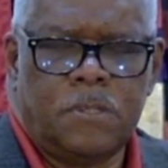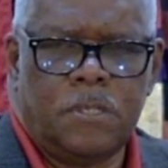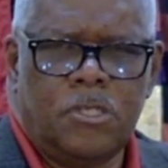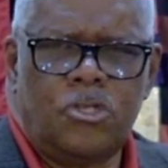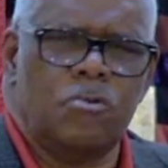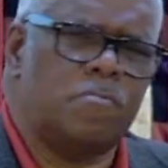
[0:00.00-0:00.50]

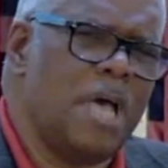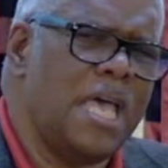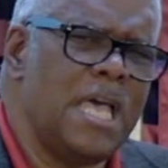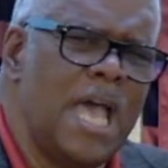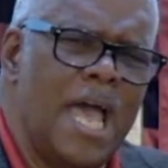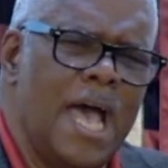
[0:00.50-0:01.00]
You
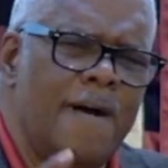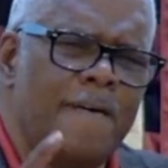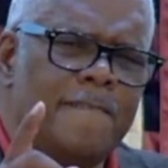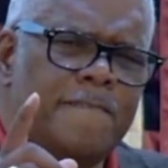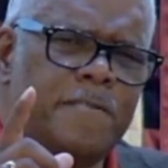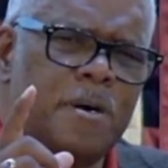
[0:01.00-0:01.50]
may
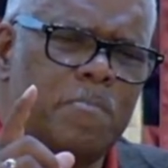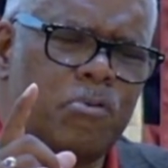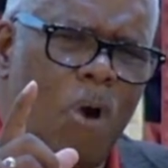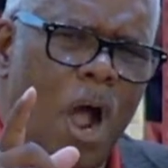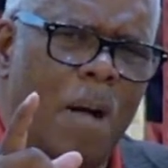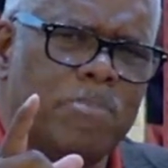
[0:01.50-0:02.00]
have
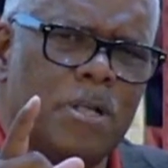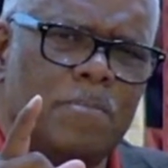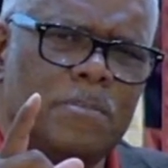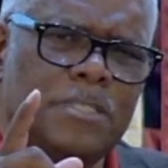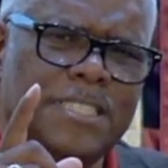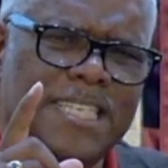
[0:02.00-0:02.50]

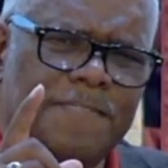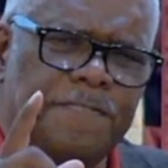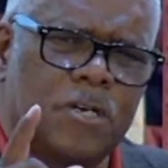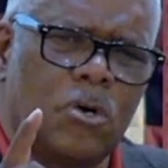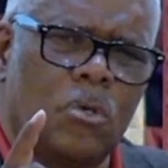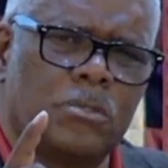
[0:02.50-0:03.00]
problems,
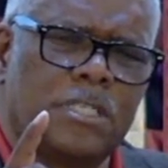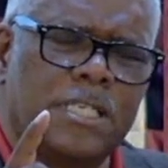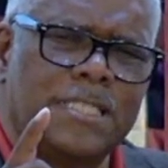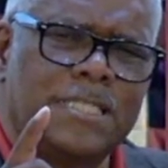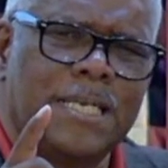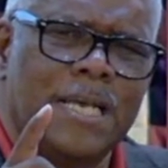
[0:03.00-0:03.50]

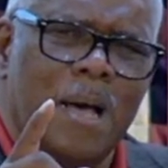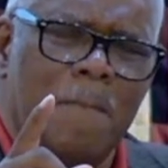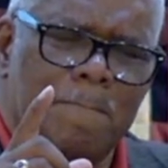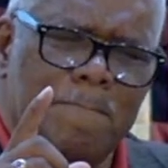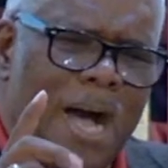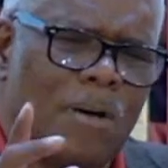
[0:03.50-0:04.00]
difficulties,
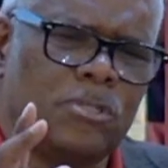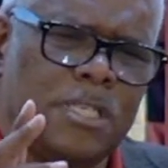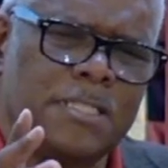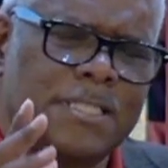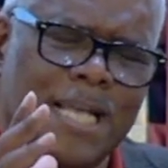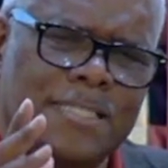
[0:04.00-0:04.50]

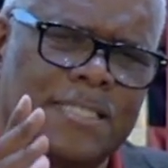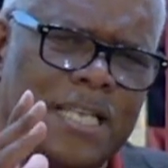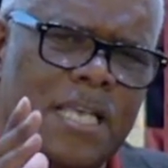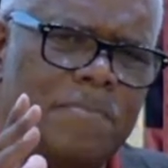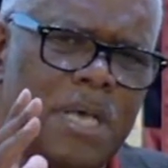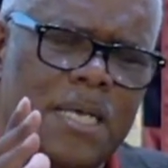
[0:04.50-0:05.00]
mountains that
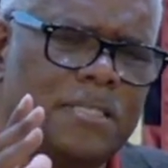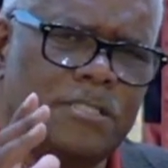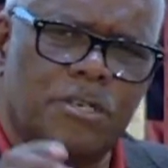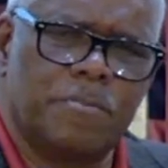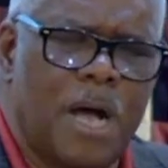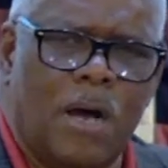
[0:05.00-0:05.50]
seem
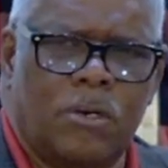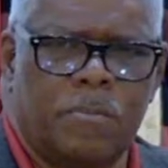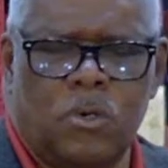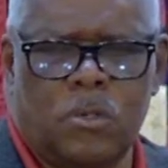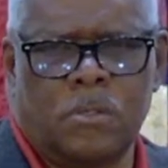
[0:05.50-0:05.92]
insurmountable.